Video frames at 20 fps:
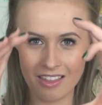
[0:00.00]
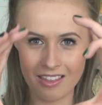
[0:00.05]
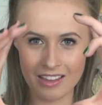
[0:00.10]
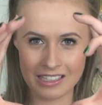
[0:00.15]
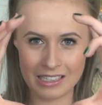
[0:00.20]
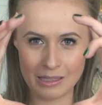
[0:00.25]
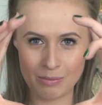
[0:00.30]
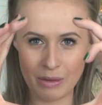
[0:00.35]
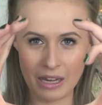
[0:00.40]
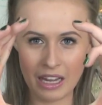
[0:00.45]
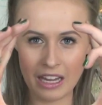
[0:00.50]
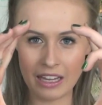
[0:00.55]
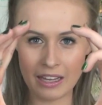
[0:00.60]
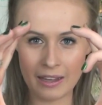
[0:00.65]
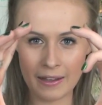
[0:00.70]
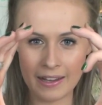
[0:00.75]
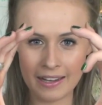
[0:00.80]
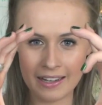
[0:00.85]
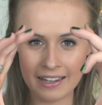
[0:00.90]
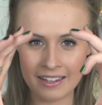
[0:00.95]
this
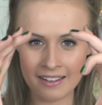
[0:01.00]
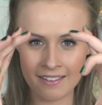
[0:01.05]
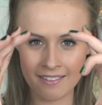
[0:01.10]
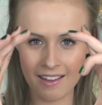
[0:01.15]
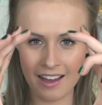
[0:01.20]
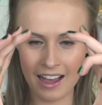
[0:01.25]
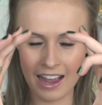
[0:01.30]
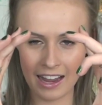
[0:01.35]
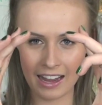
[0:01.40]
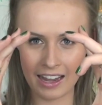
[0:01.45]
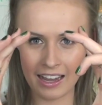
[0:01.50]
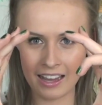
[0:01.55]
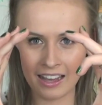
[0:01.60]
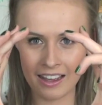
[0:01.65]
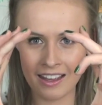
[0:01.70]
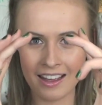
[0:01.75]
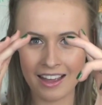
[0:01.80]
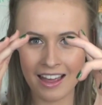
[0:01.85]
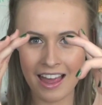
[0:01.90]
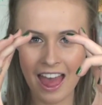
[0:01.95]
big, like,
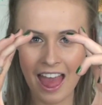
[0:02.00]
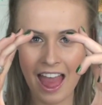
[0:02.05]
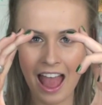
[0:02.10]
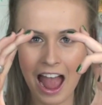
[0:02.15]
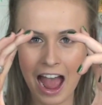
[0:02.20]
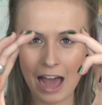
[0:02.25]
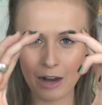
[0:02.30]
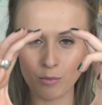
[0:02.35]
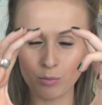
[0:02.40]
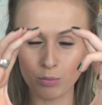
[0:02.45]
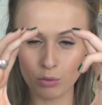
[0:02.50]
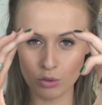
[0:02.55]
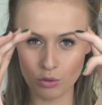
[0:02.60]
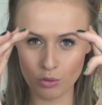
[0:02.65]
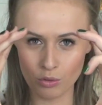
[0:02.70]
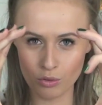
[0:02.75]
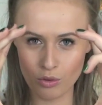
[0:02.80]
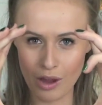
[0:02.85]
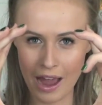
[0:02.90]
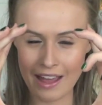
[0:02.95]
and
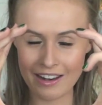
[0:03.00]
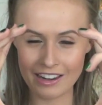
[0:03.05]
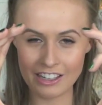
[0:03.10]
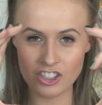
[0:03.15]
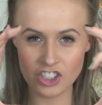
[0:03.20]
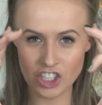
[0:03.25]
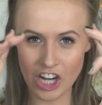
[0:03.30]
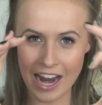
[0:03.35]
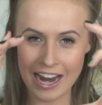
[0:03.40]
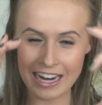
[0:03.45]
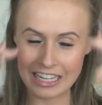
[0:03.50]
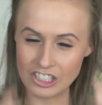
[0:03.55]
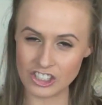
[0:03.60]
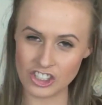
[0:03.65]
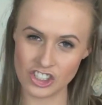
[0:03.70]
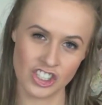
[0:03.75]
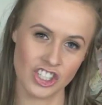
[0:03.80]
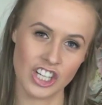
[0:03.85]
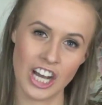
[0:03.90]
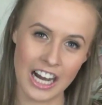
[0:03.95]
blue and it
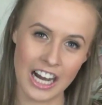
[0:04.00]
changed